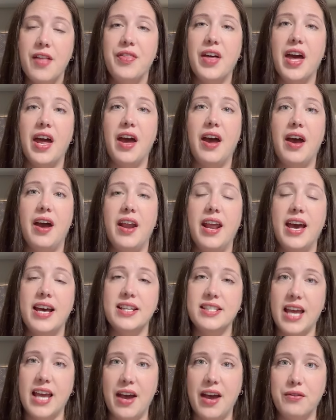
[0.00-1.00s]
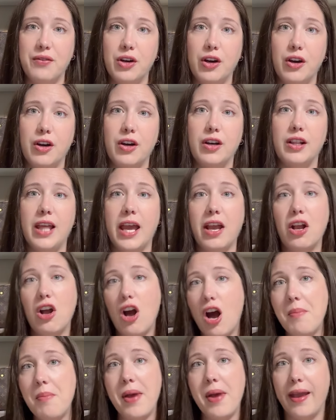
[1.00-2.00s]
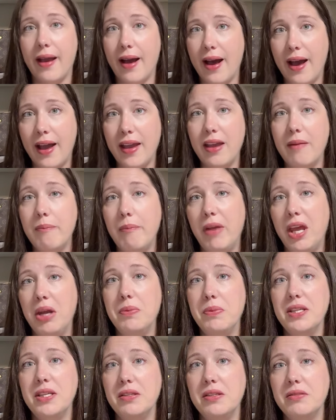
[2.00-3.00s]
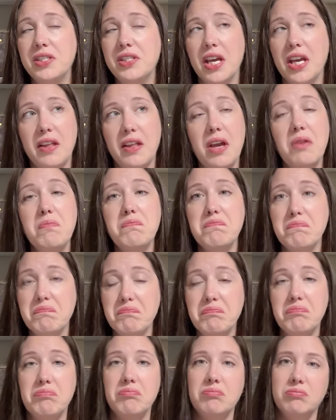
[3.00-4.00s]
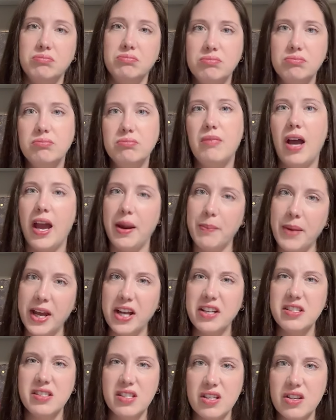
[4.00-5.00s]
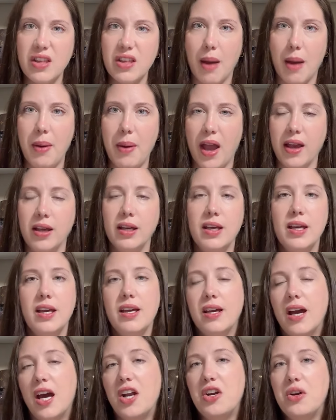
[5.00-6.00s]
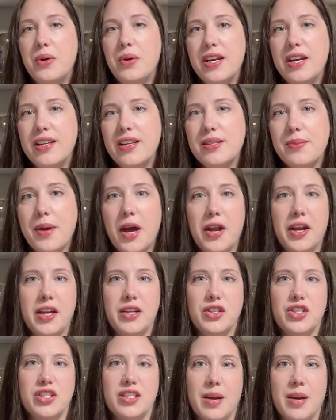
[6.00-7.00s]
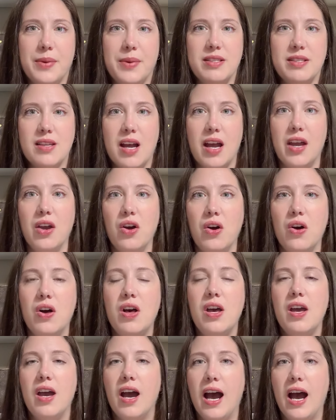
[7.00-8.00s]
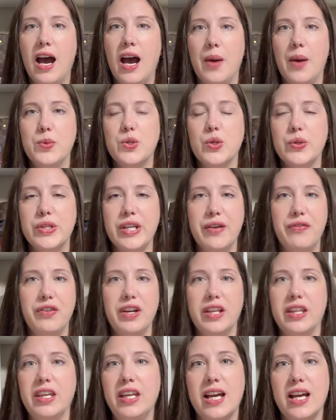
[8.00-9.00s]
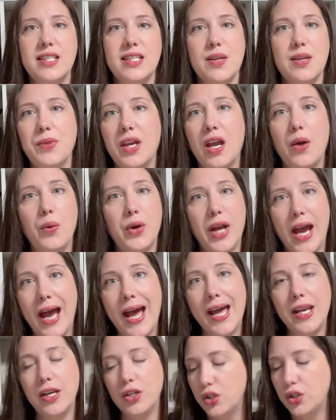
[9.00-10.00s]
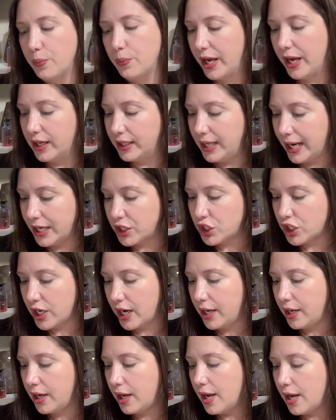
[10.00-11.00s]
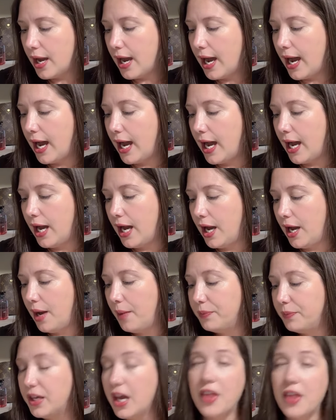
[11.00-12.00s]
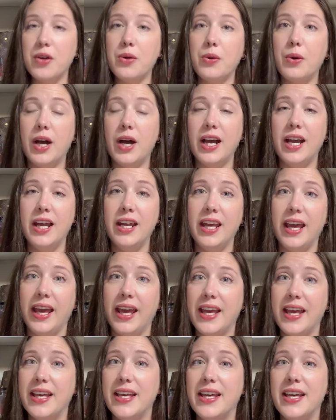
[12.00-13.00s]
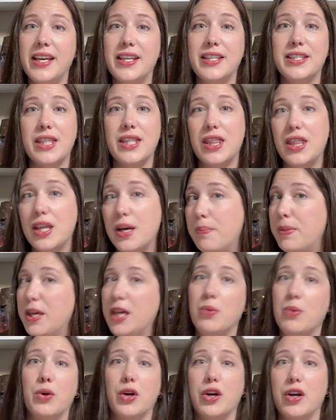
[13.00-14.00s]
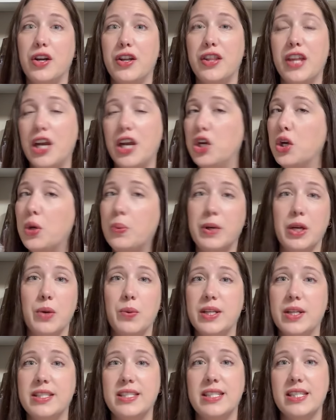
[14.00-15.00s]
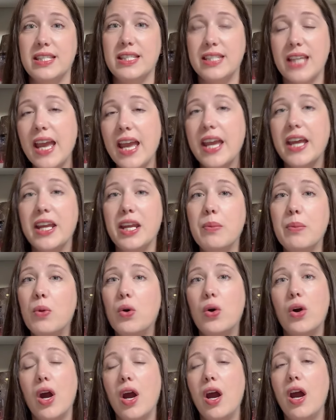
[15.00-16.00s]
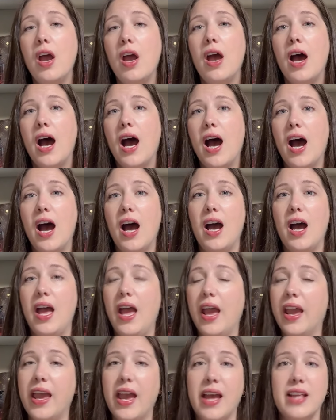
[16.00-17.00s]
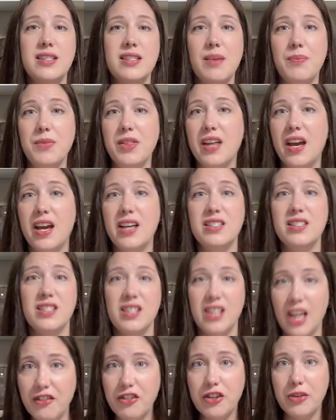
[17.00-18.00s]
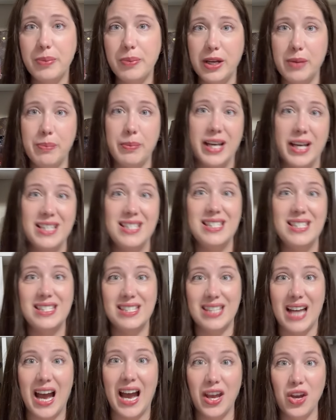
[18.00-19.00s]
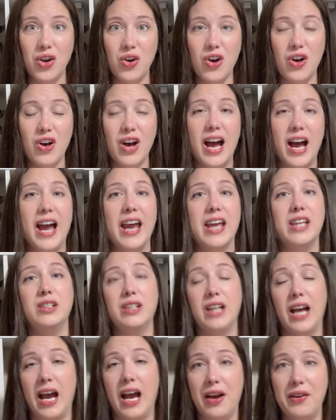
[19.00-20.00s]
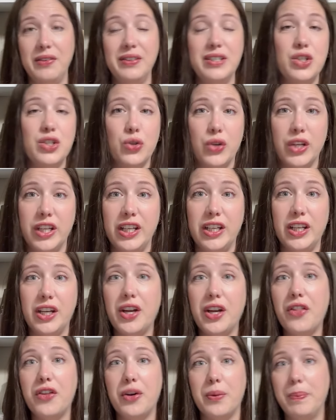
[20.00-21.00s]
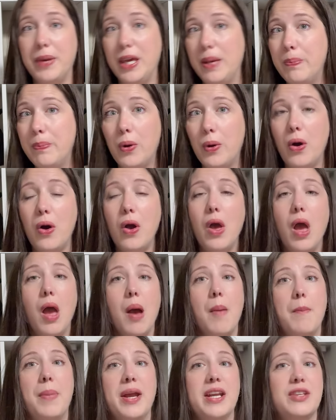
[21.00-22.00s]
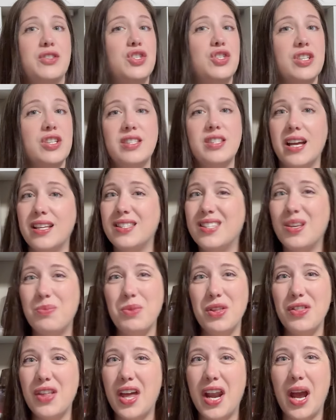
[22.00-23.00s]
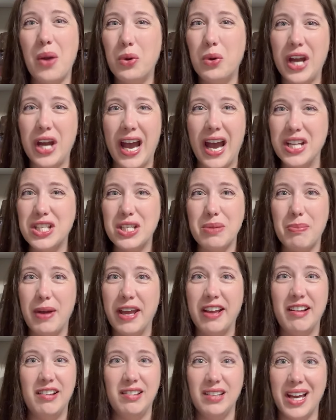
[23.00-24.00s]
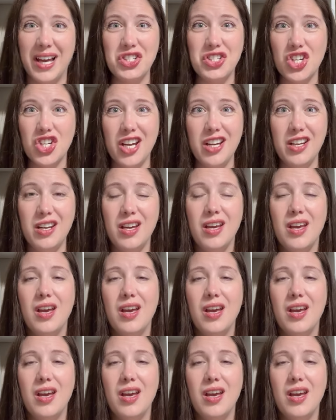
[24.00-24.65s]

that has ever like caught my eye and made me say like, hmm, I might consider that bag. I don't know what it is about it, just not my style. Um, so definitely not something I would add to my collection. Um, the other one is the B word that nobody wants to say anymore. Uh, again, something that has never been my style. I have enjoyed it on other people, but it's just not something that I would add to my collection.